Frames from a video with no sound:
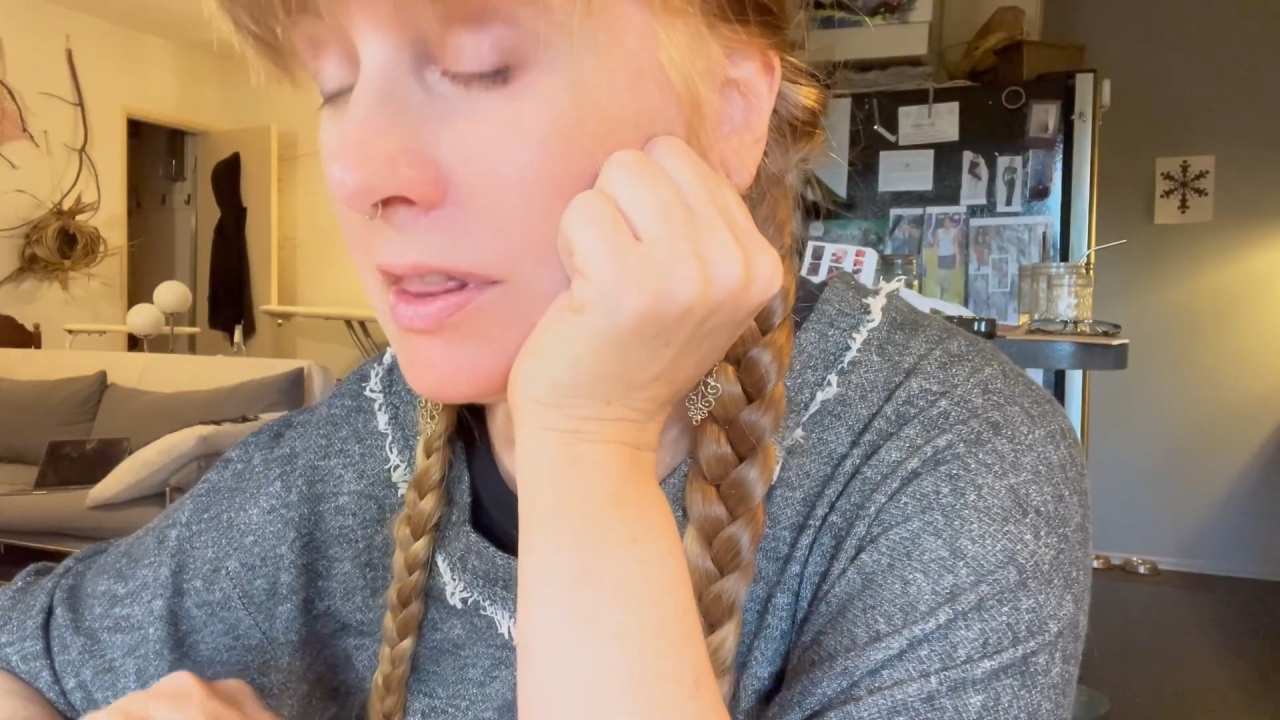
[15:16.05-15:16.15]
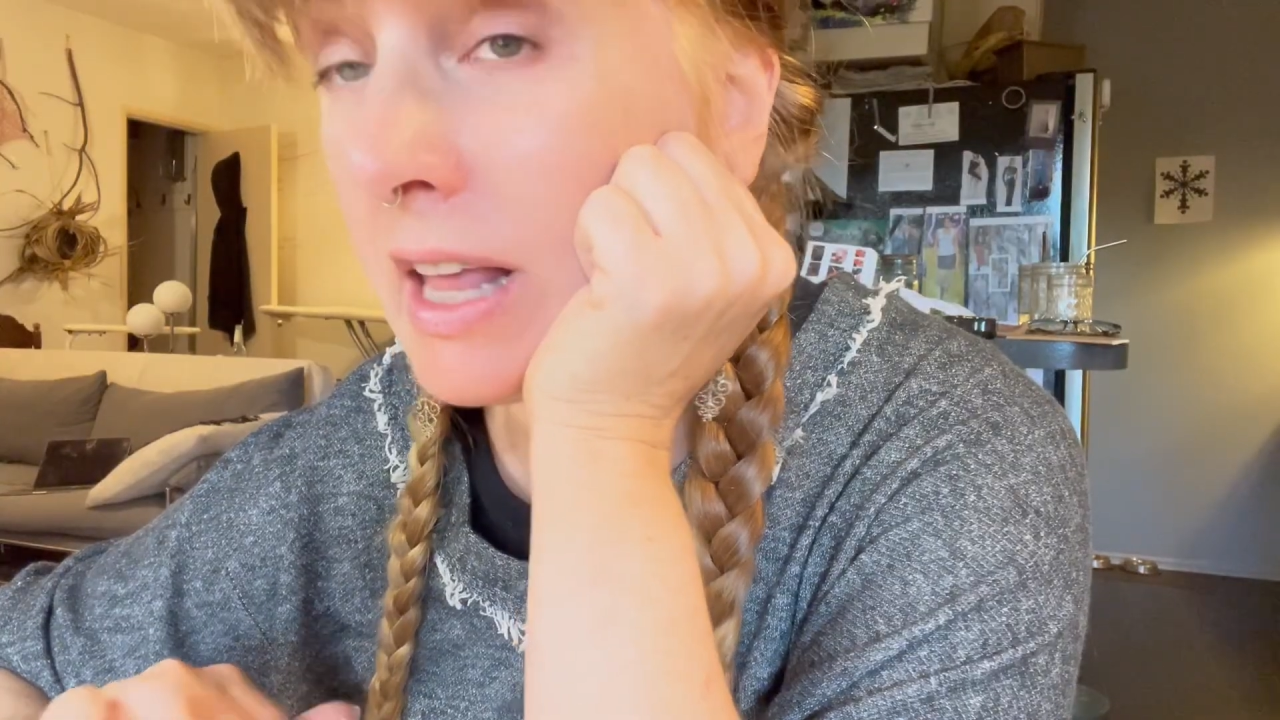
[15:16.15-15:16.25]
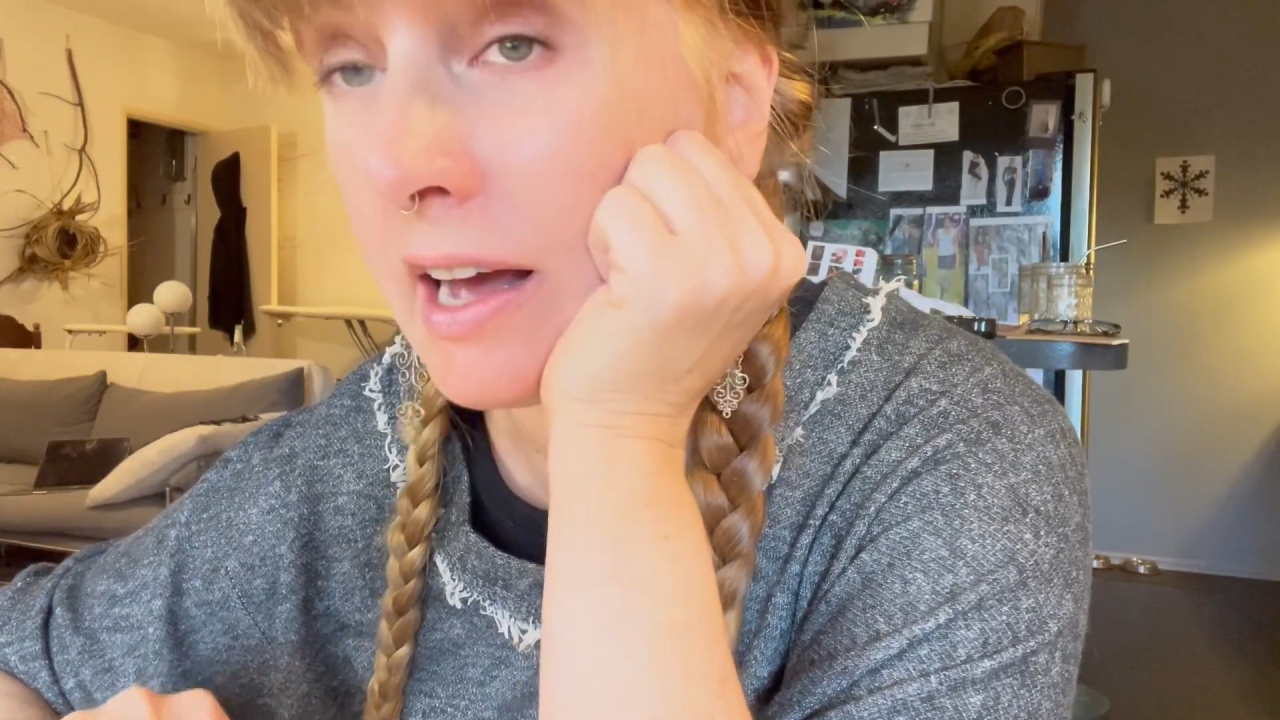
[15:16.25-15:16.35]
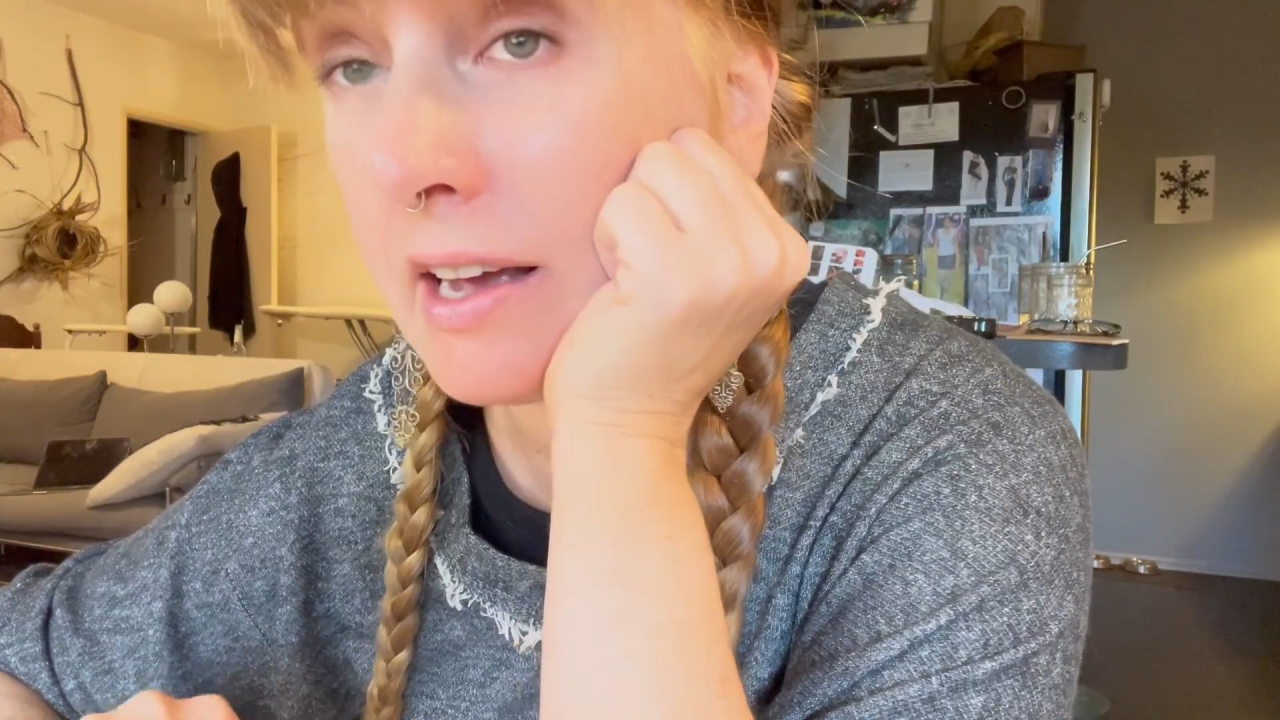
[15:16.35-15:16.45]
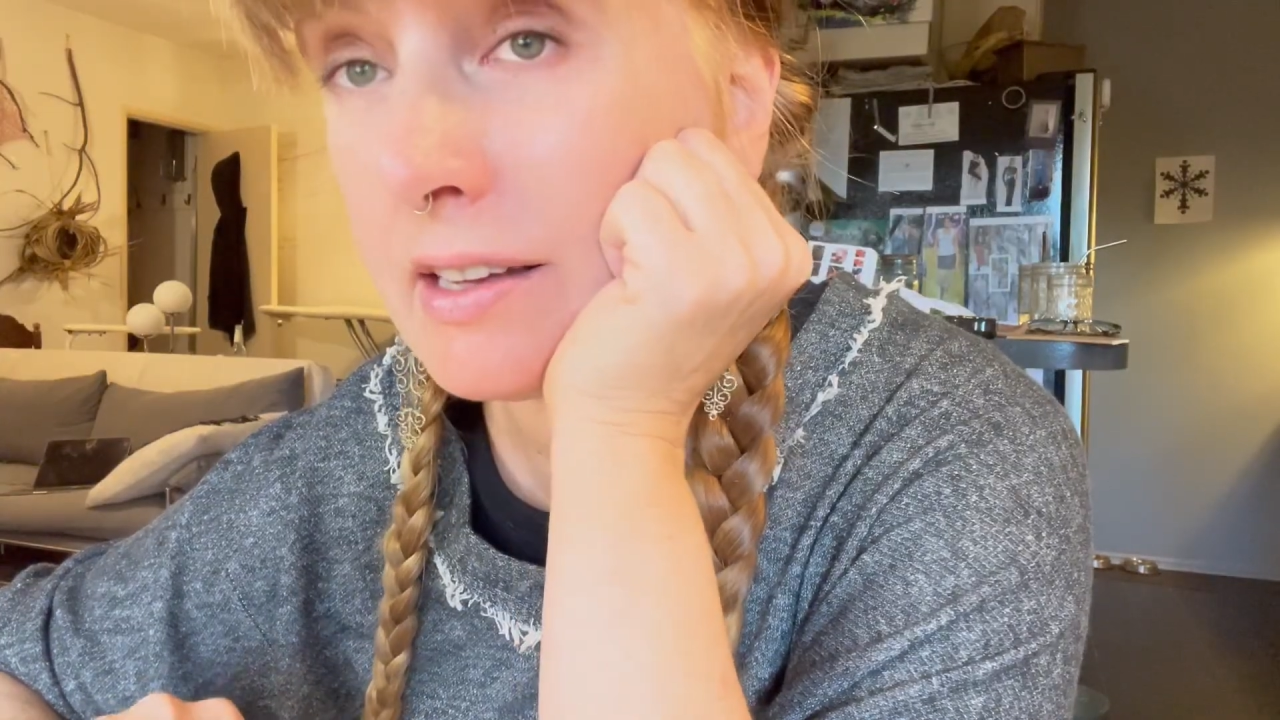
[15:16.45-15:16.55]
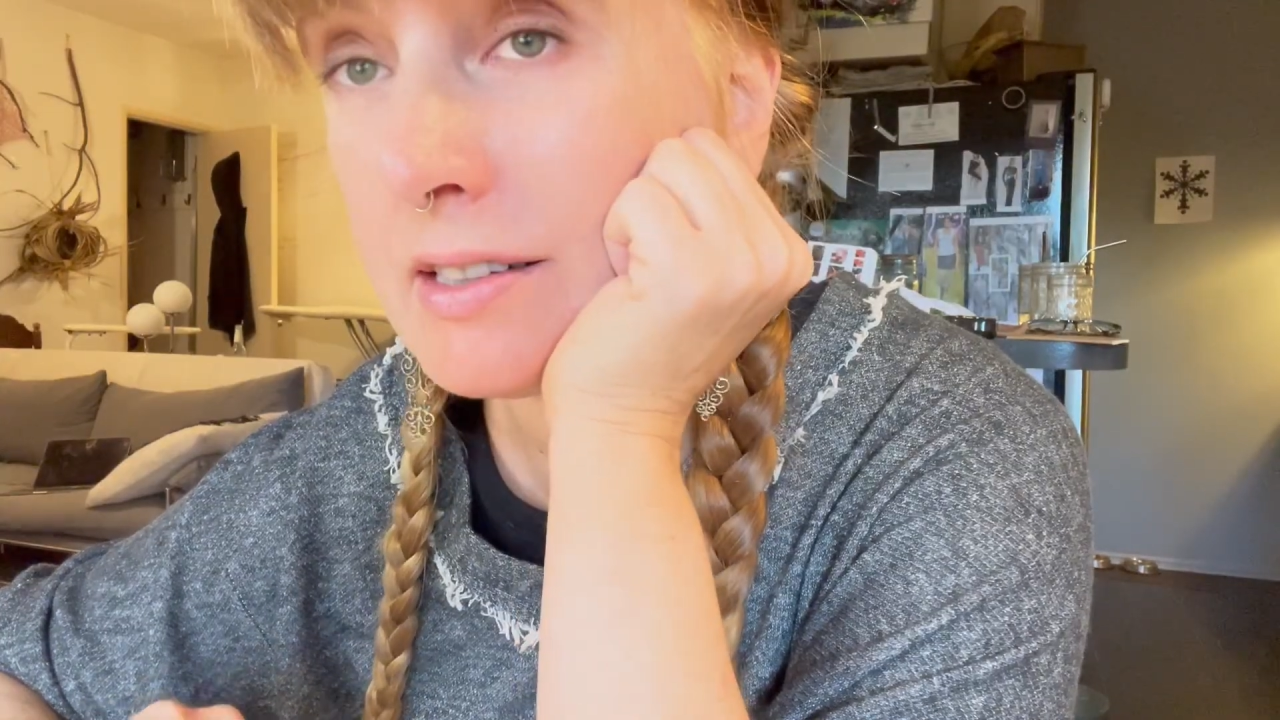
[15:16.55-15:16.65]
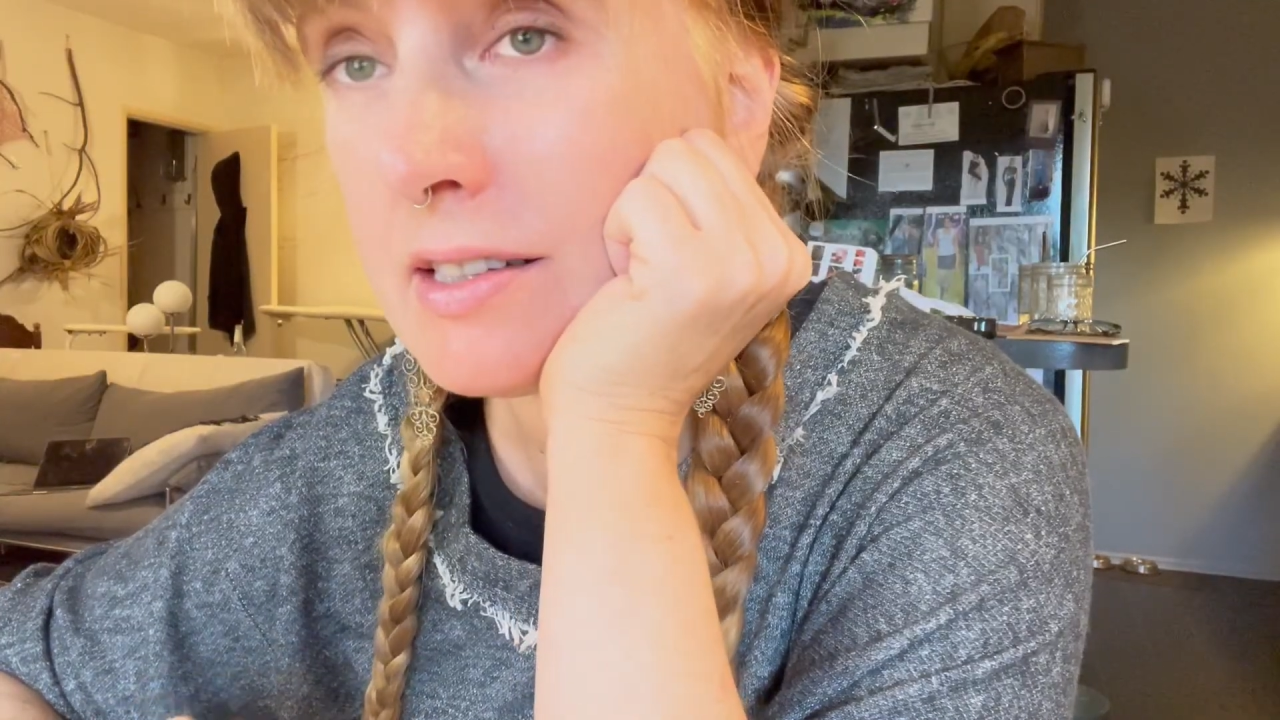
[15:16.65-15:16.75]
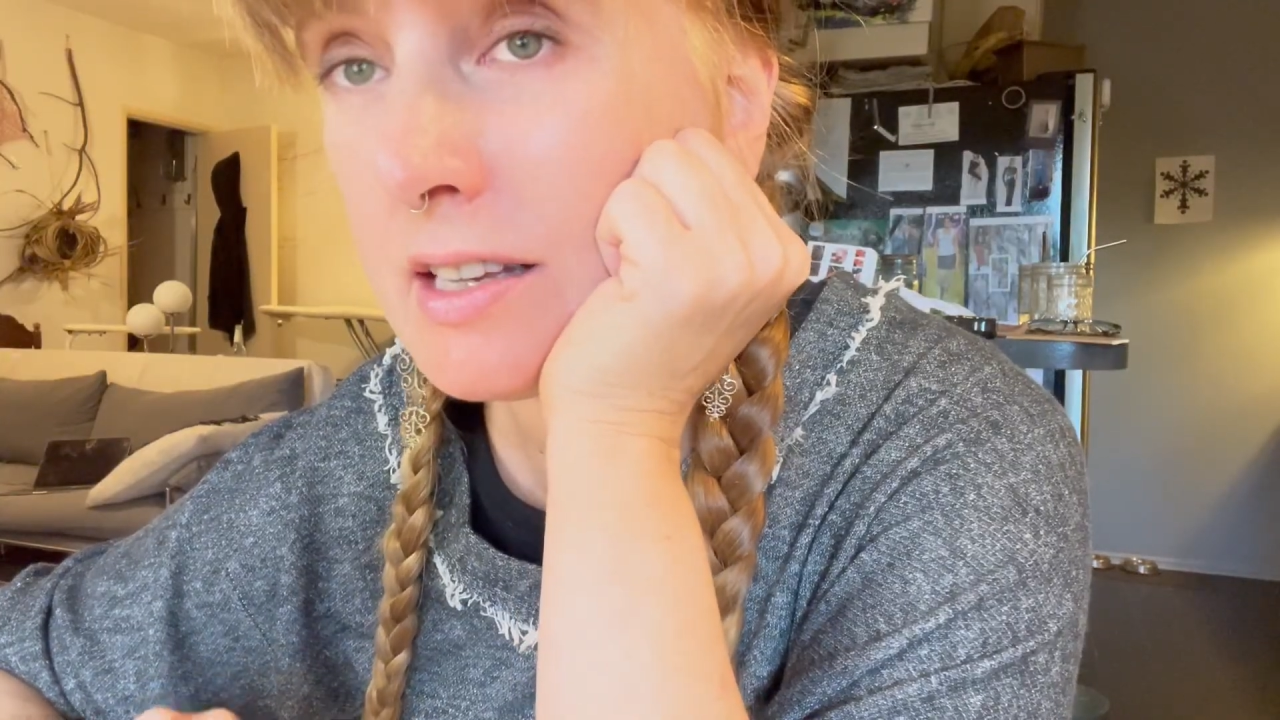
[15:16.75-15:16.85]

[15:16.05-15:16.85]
lines